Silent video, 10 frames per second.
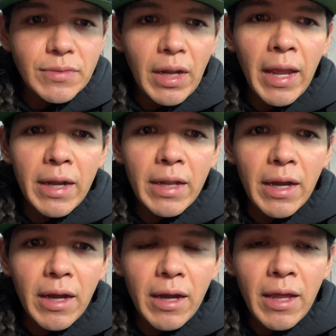And
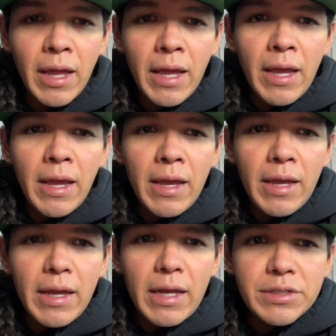
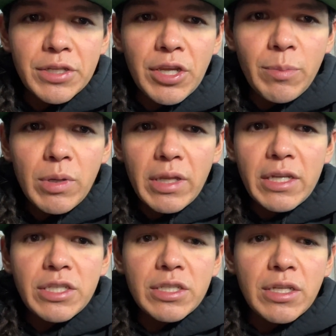it's
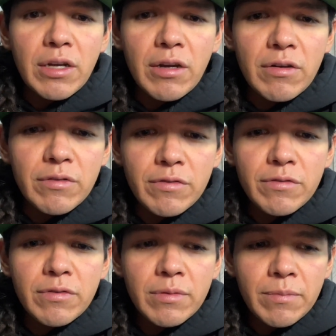accumulation
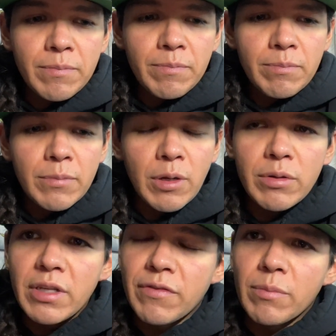of
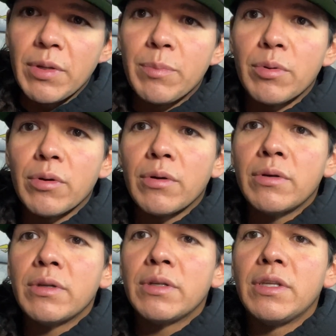different people,
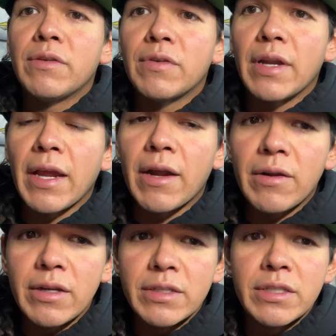different
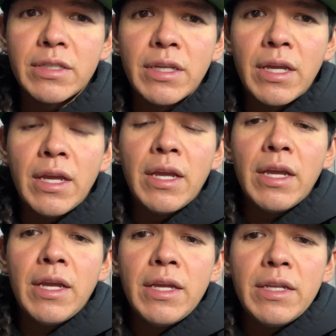eras,
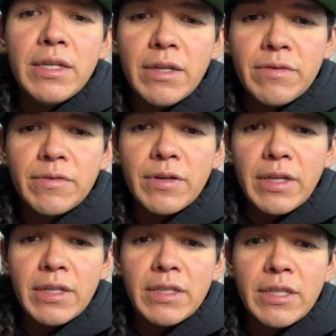
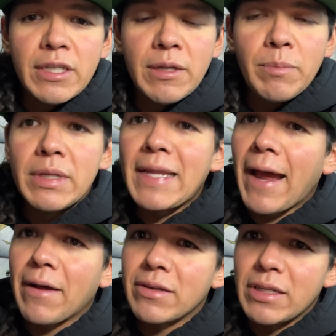different
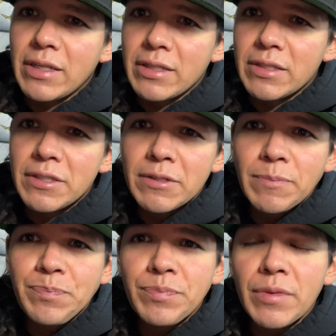mentalities.
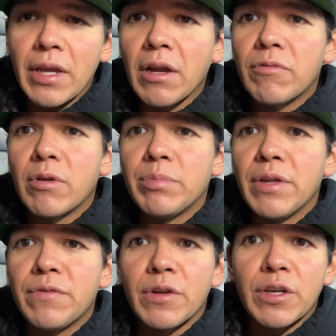They come from
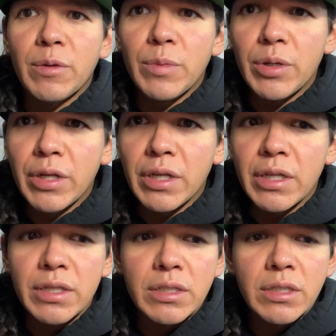different
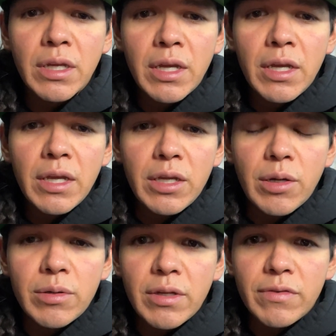communities,
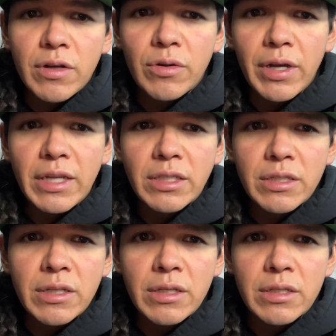different
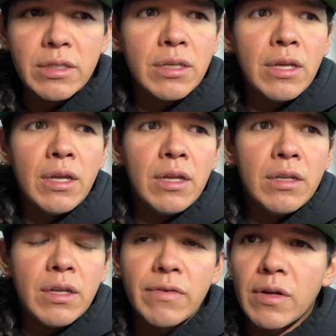races,
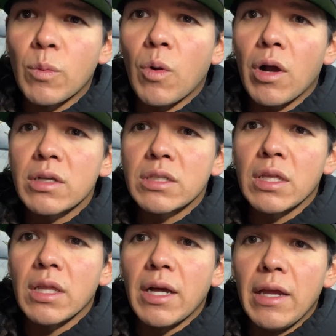different walks of
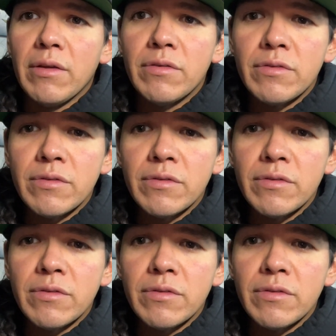life.